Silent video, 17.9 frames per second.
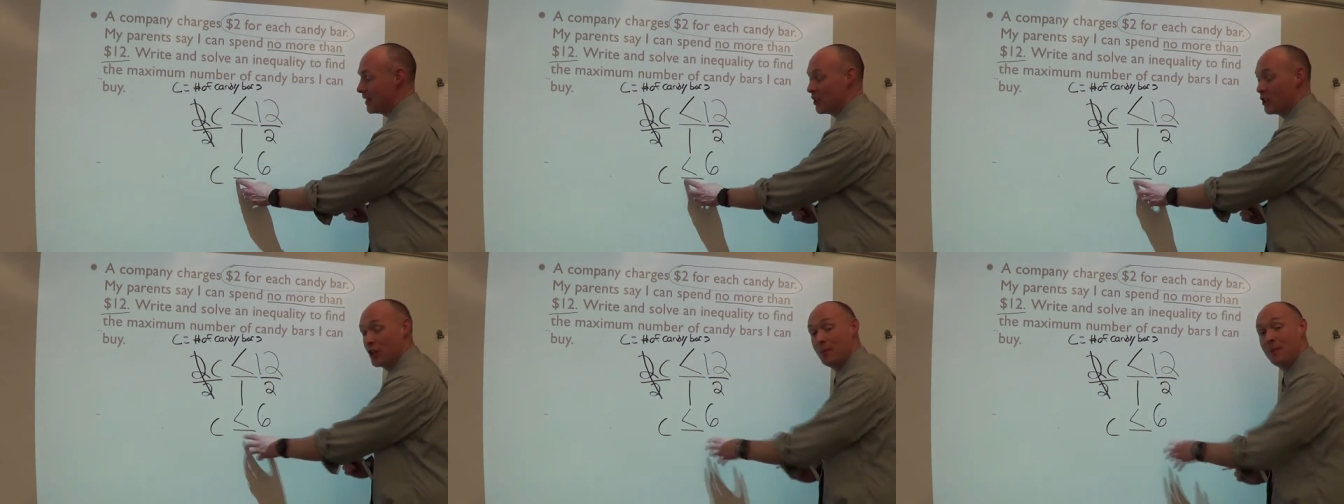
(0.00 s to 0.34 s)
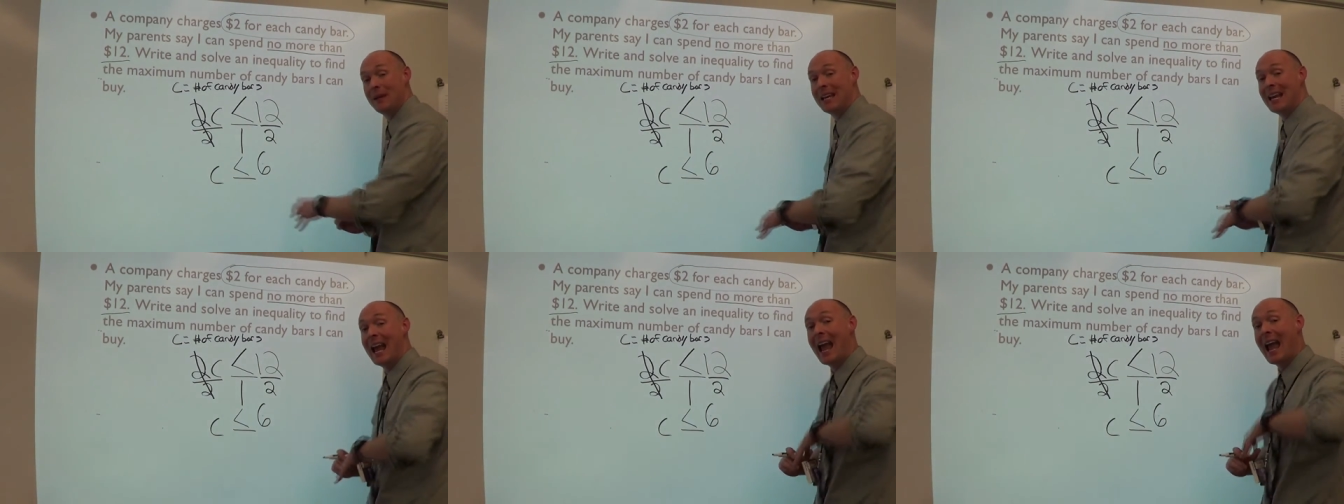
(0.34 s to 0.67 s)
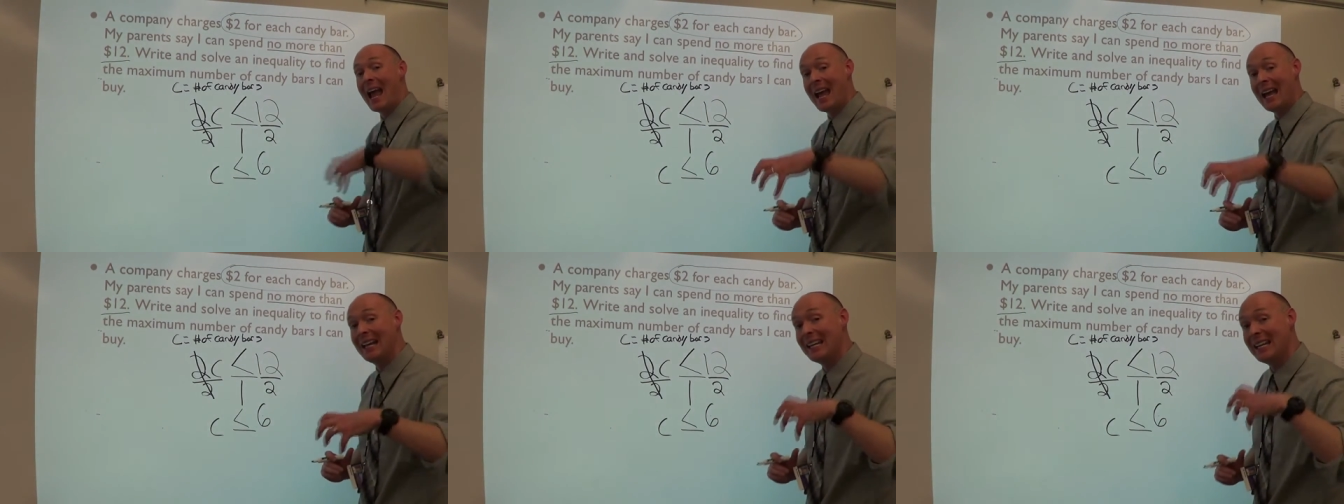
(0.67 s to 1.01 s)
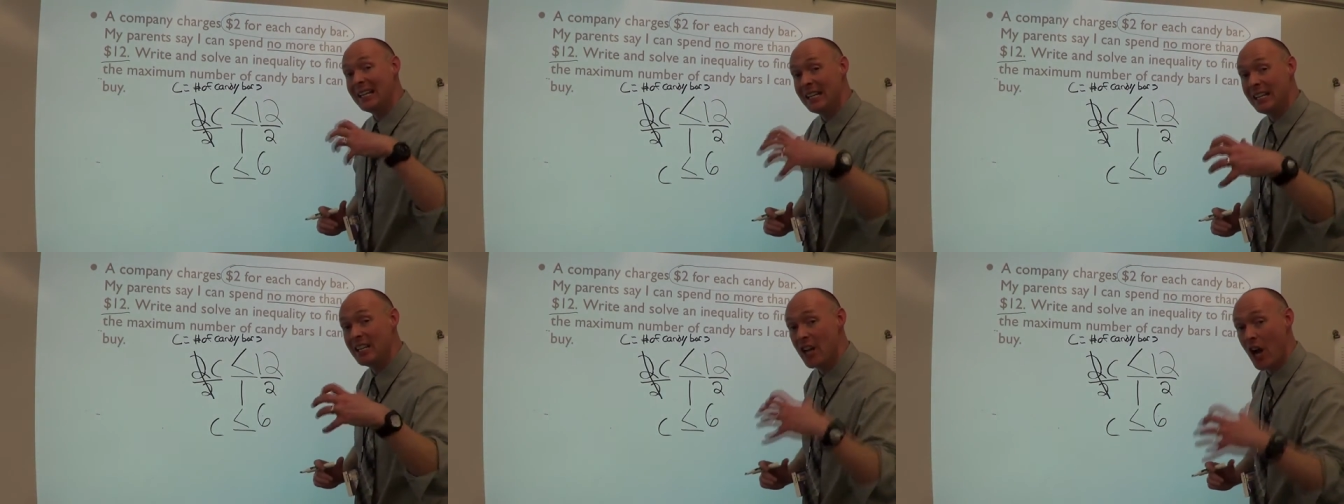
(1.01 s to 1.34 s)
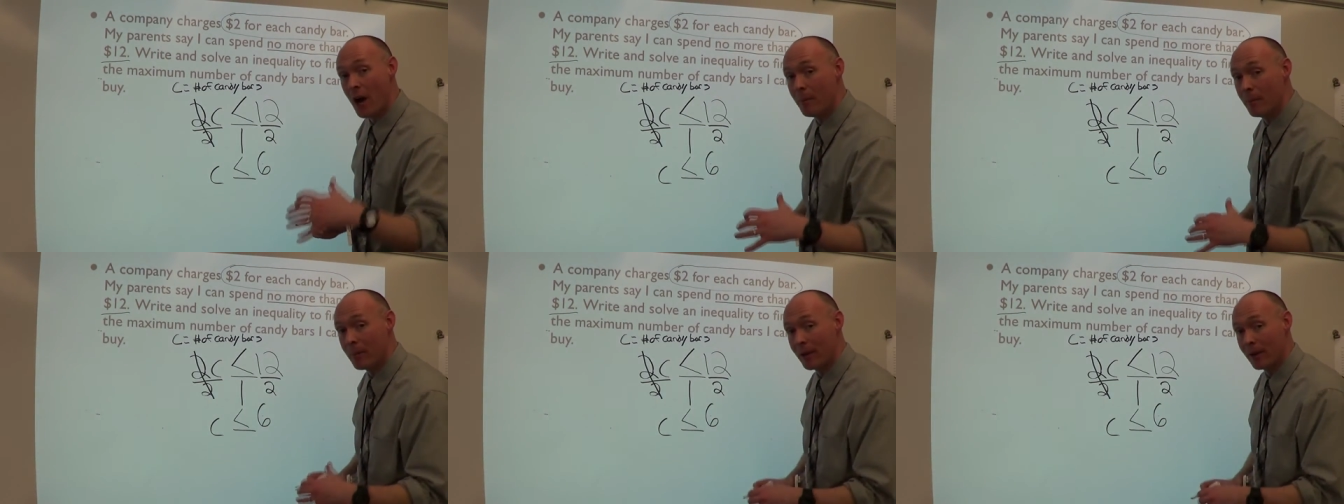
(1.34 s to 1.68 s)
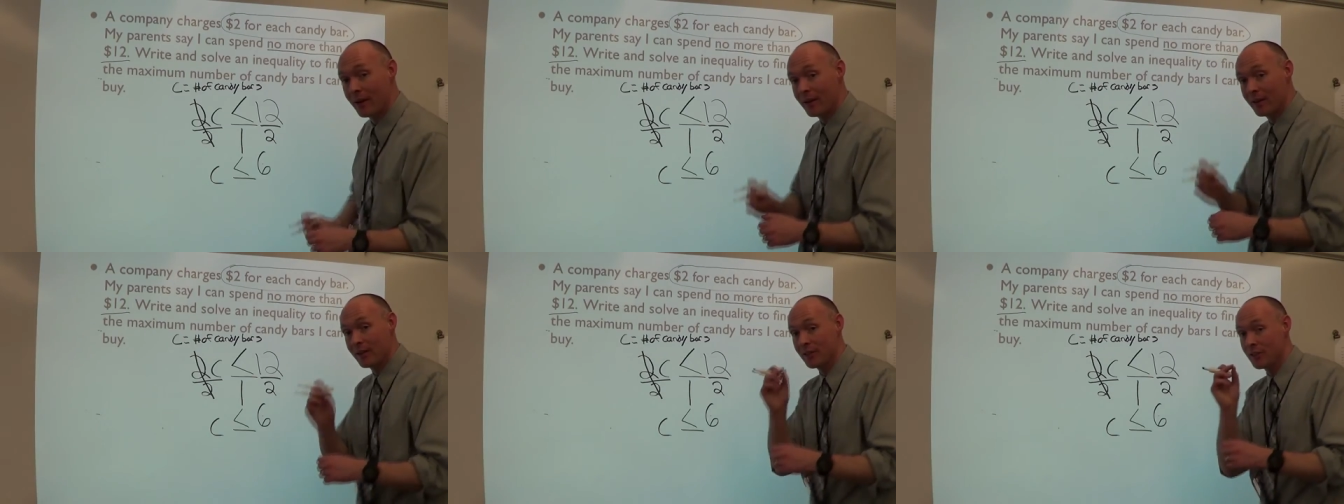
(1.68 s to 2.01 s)
could be any
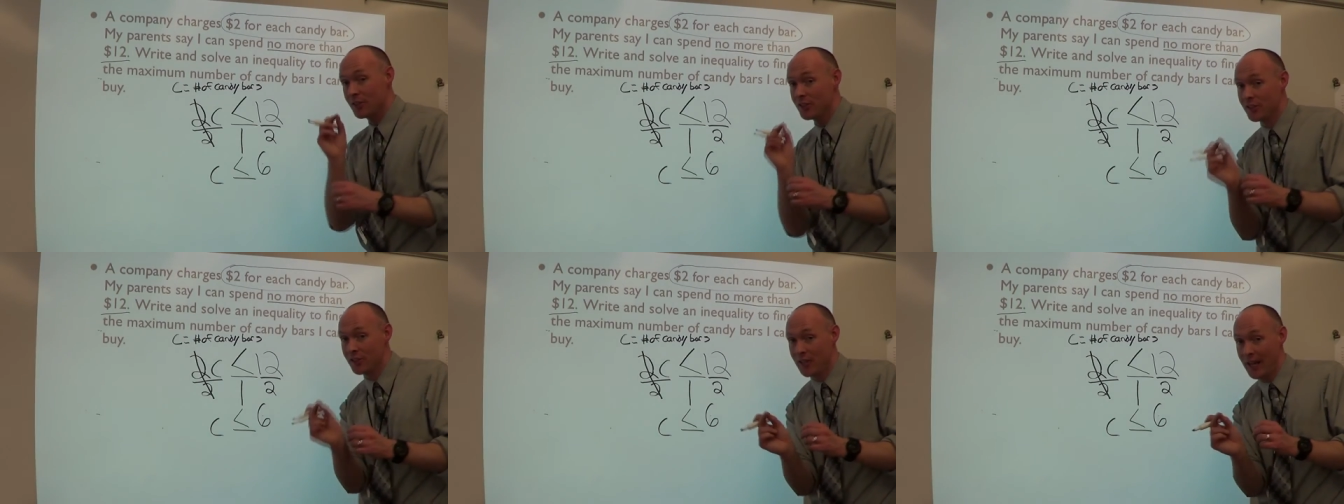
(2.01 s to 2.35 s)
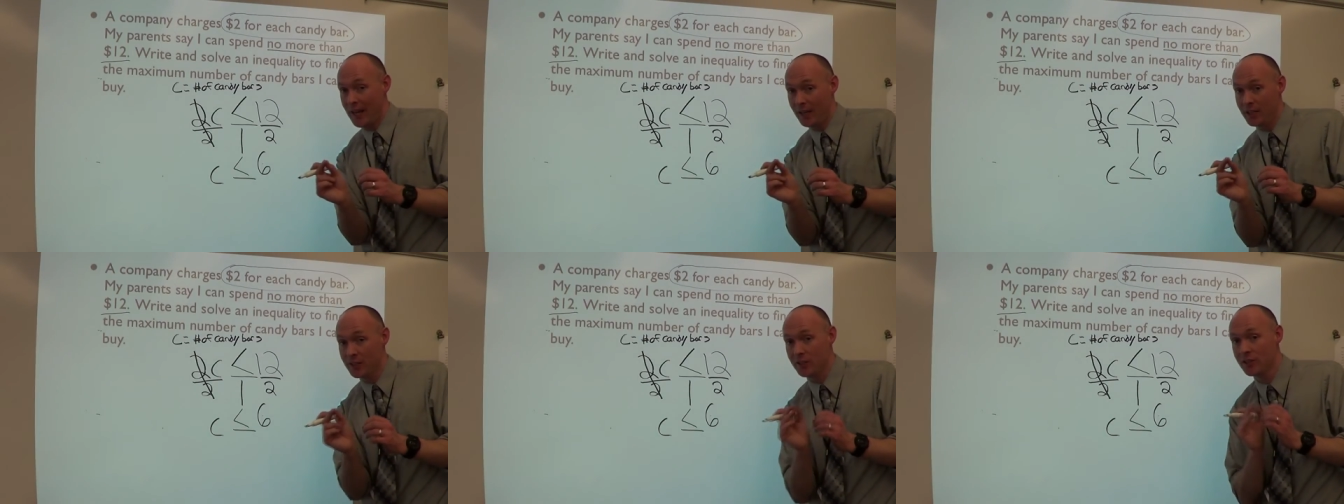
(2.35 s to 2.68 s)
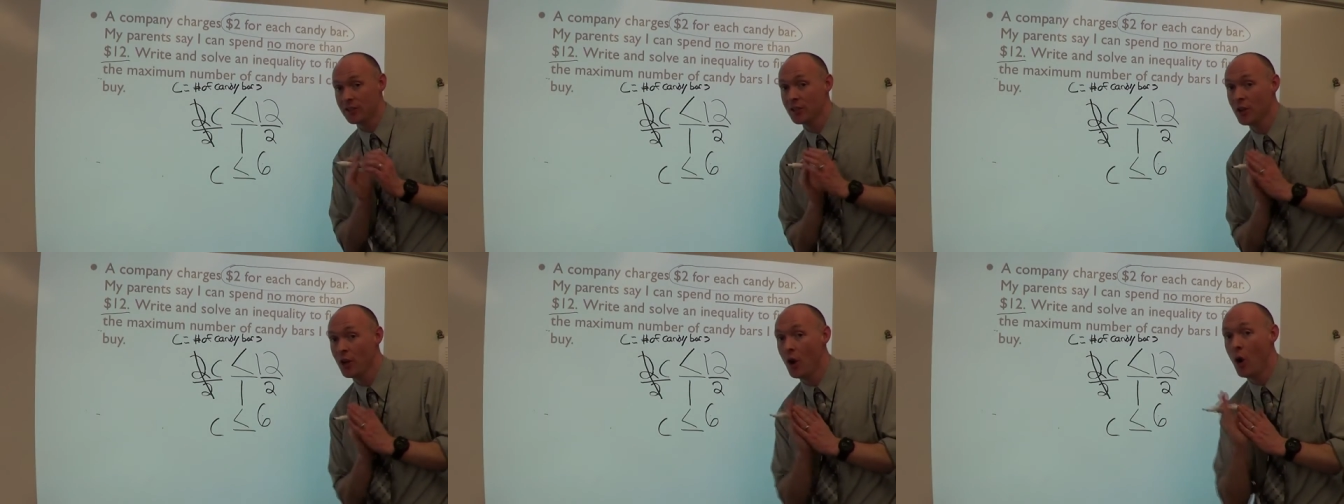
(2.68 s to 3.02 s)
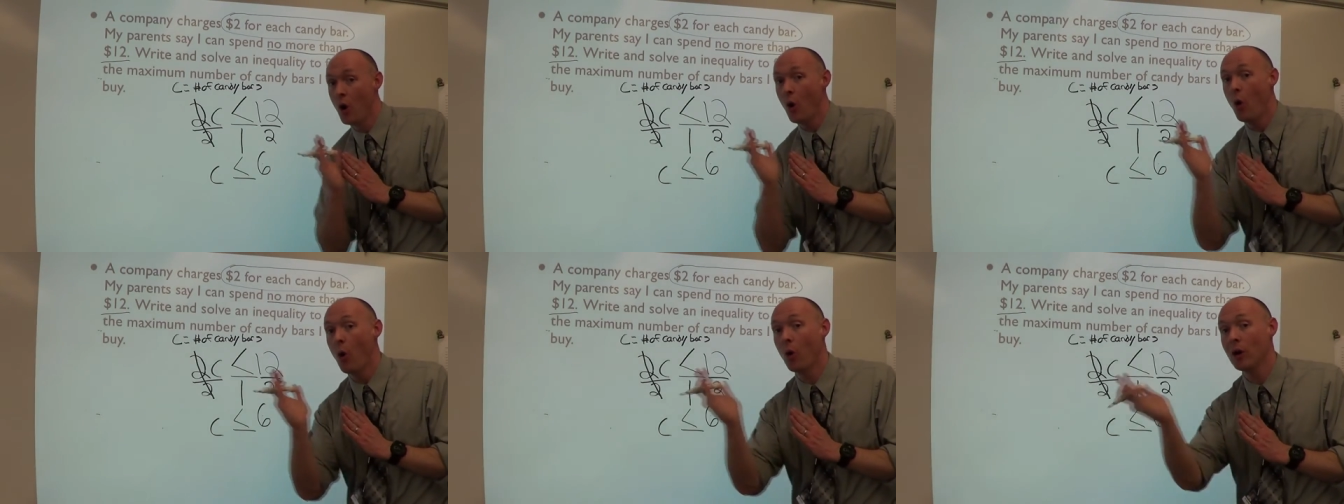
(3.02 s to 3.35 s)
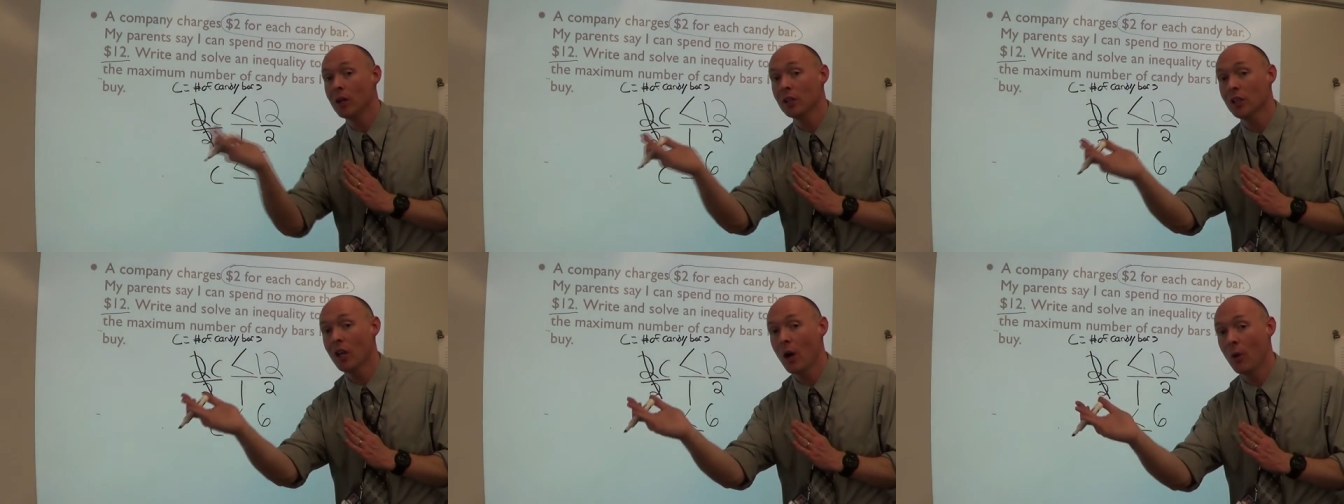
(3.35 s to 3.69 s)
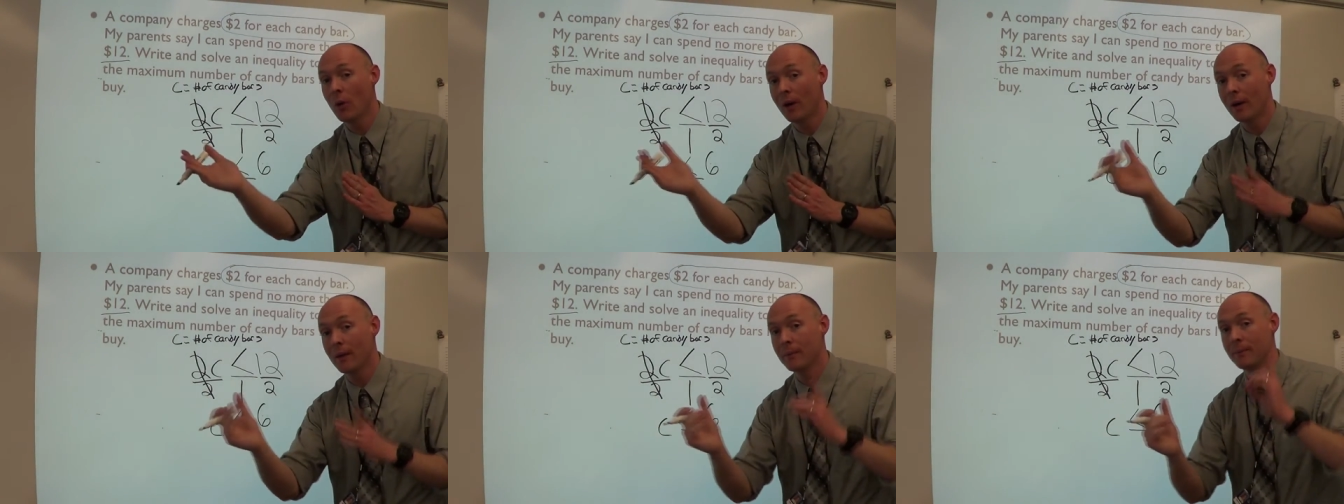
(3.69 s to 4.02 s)
number 6 or
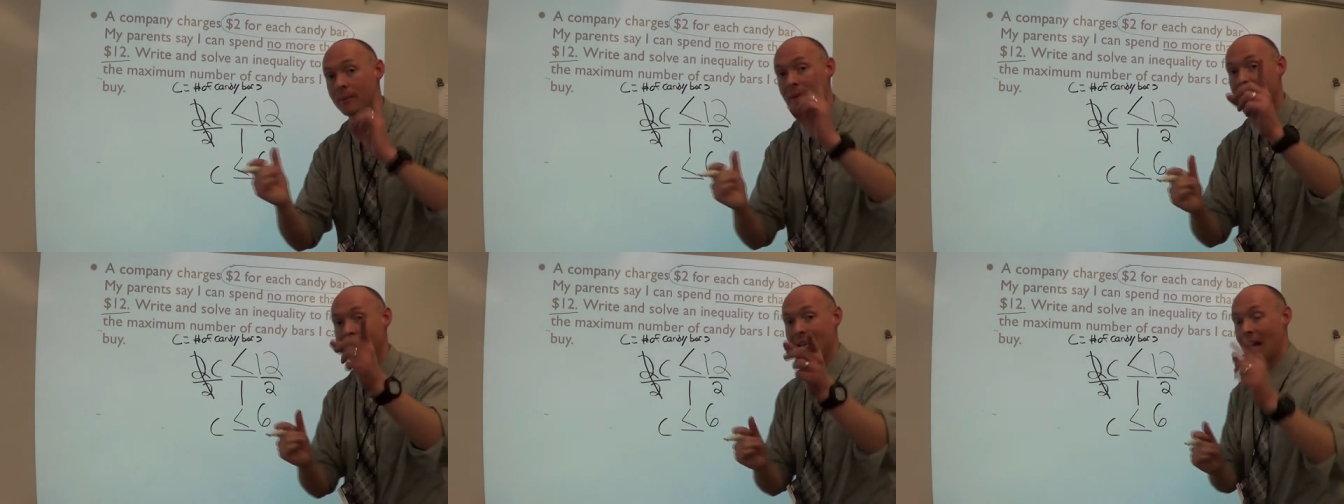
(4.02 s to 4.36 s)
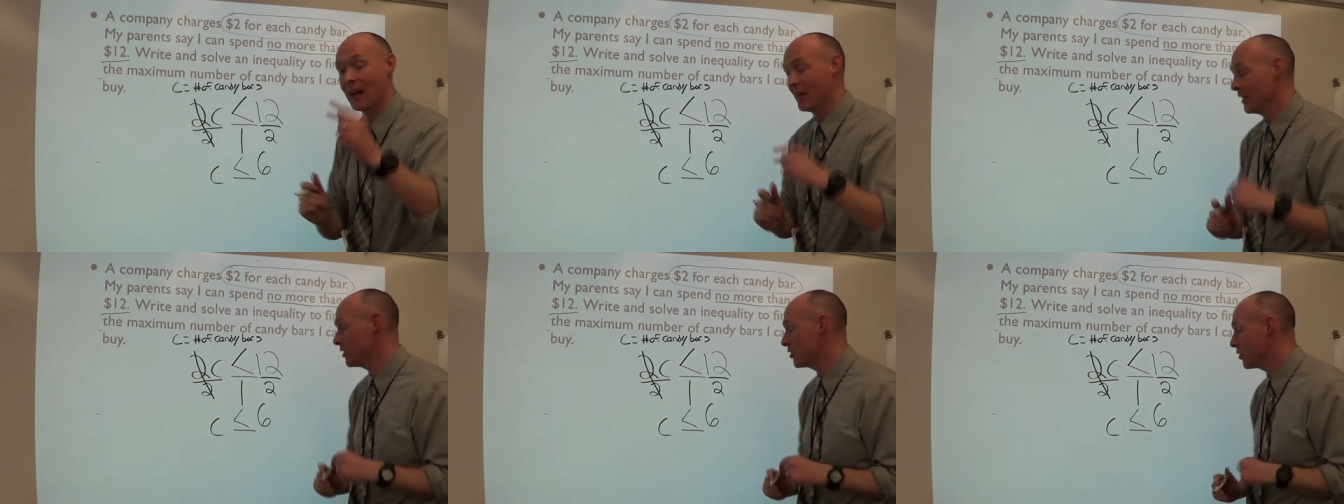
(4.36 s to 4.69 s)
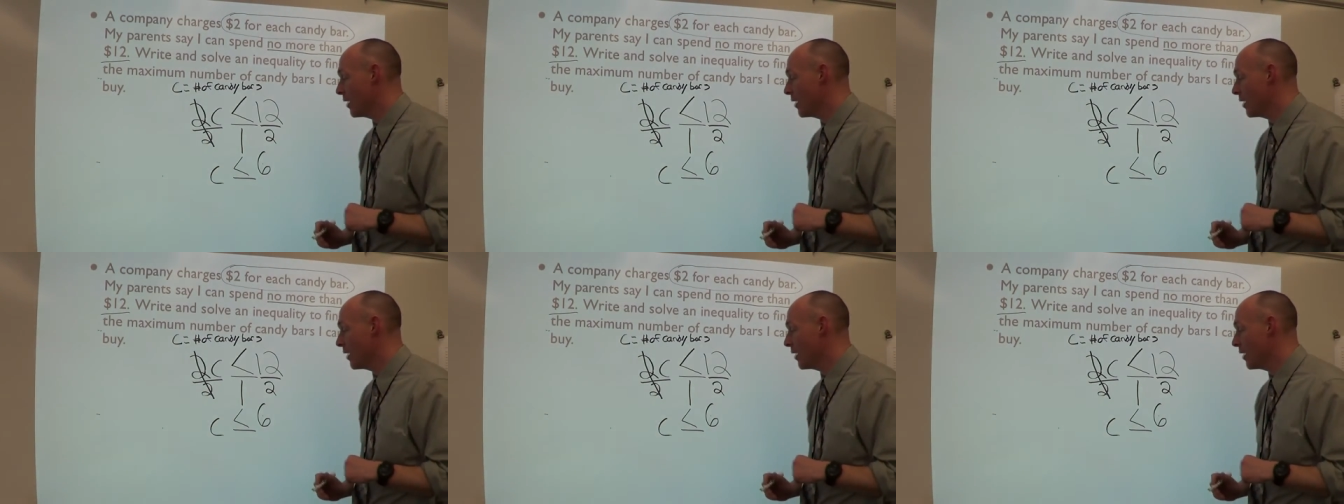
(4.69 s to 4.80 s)
lower. Now let's